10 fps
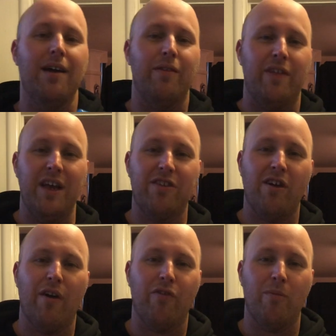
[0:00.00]
These
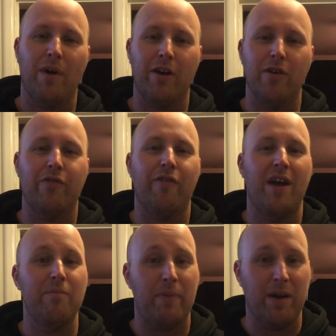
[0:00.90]
are for my good
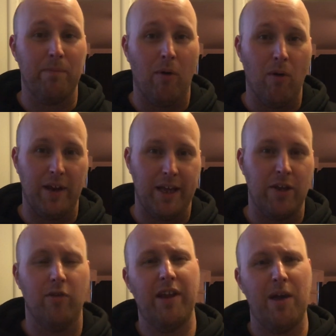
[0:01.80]
friend Big Paulie.
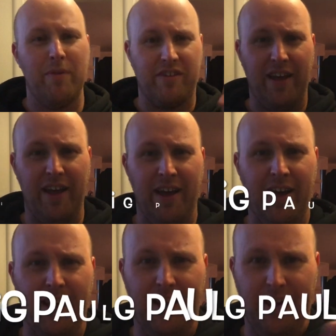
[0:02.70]
Your name is
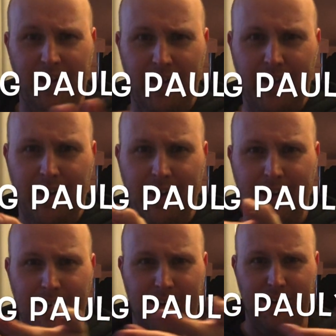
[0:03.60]

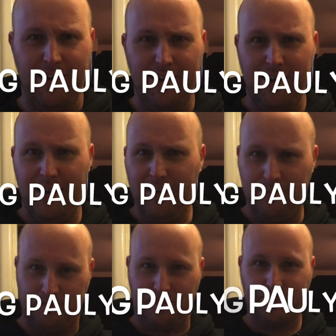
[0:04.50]
here.
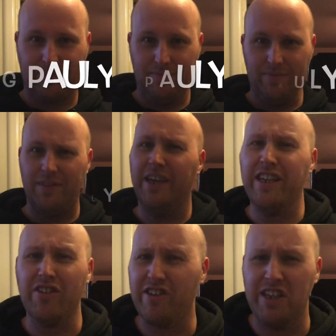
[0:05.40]
He
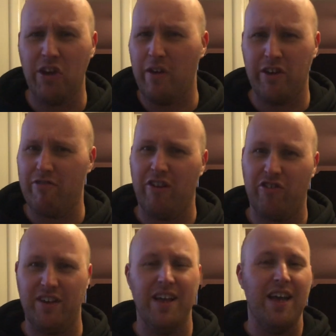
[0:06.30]
doesn't need no
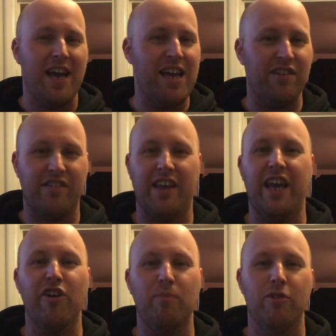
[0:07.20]
introduction. He is the
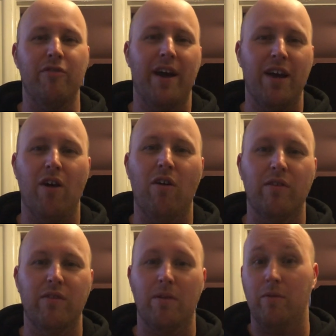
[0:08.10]
king of Blu-ray
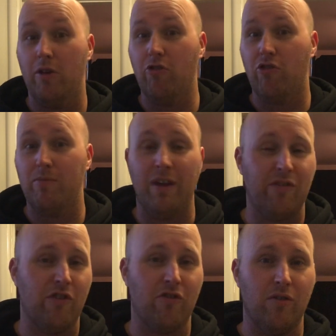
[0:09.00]
on YouTube, that's
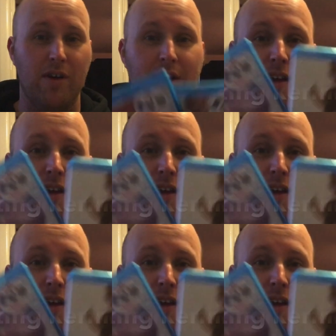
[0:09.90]
for sure.